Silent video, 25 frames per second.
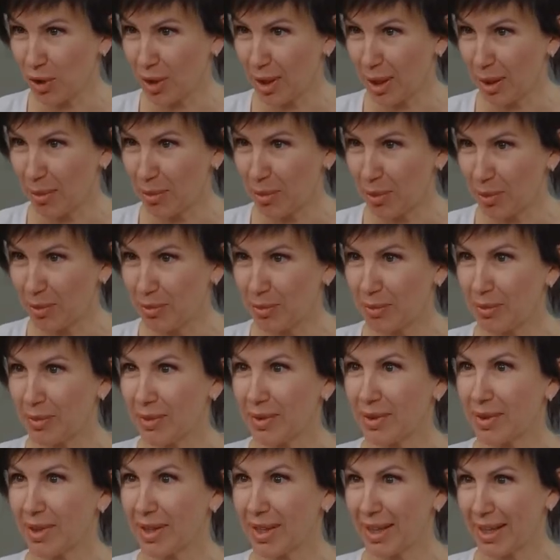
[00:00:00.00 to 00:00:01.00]
My next
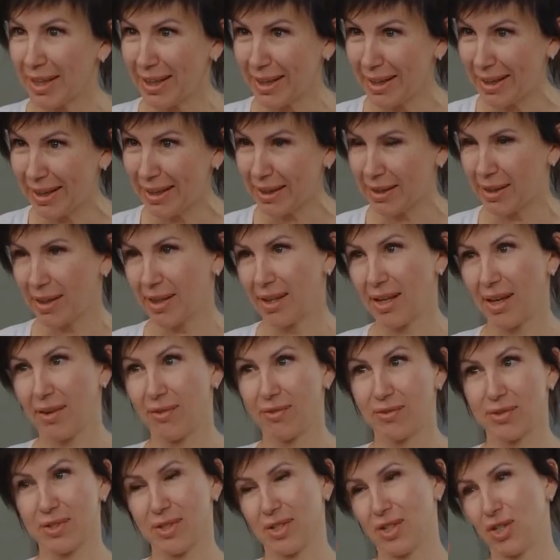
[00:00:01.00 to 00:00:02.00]
stage is meeting the man I
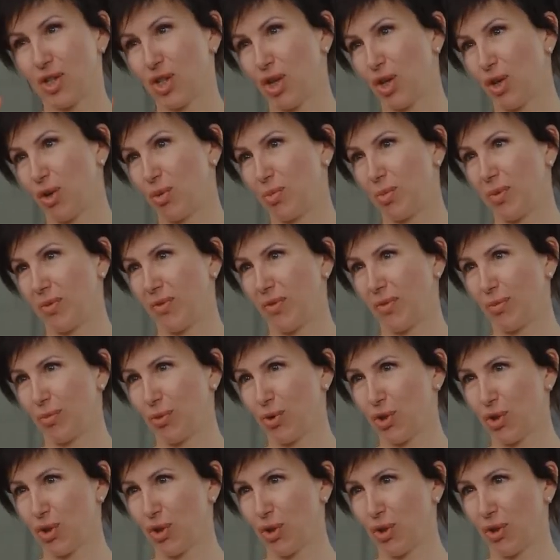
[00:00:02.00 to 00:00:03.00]
love and getting
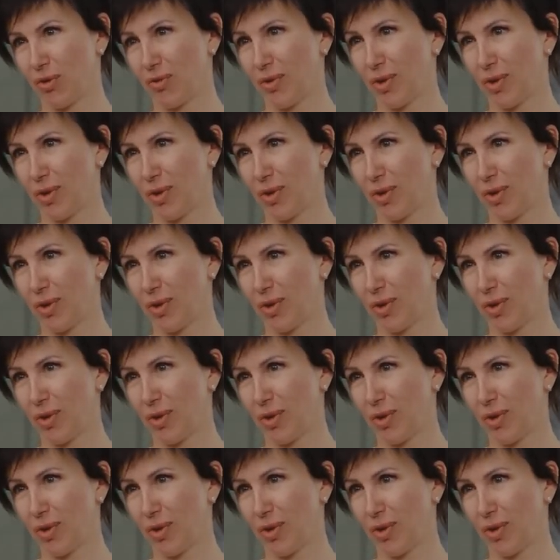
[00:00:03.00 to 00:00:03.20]
married.